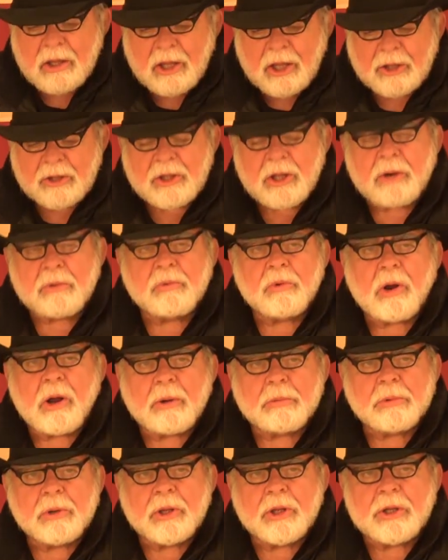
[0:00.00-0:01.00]
If that
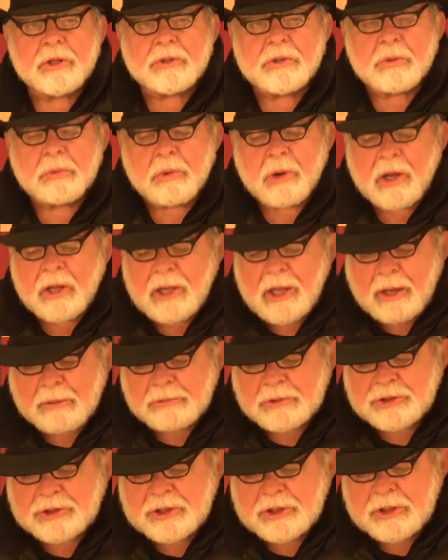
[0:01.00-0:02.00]
robber gets away,
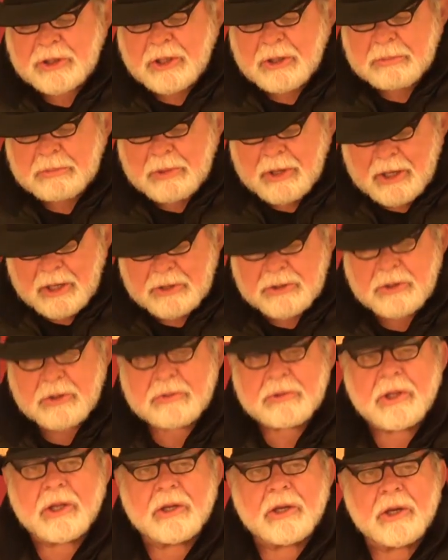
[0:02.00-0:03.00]
how much income tax do
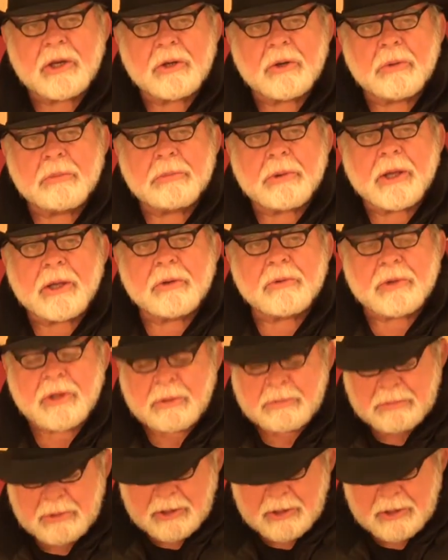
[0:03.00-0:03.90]
you think he's going to pay on that